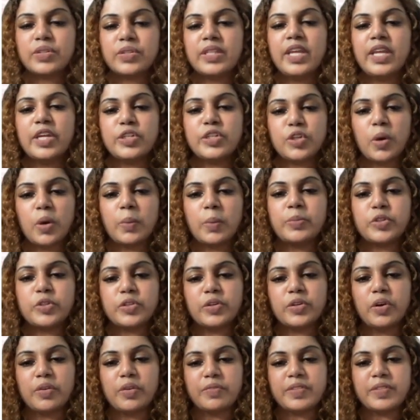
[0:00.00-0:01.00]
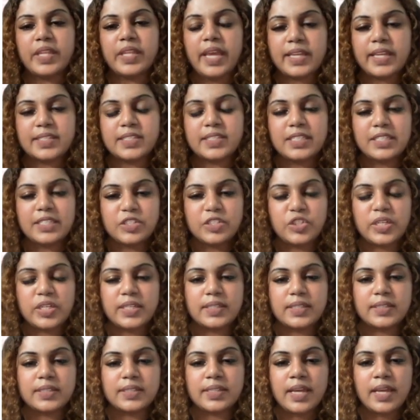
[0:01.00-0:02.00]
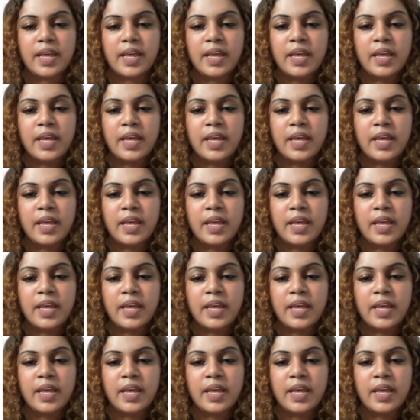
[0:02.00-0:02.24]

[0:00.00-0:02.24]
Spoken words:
to the adoption of the SDGs.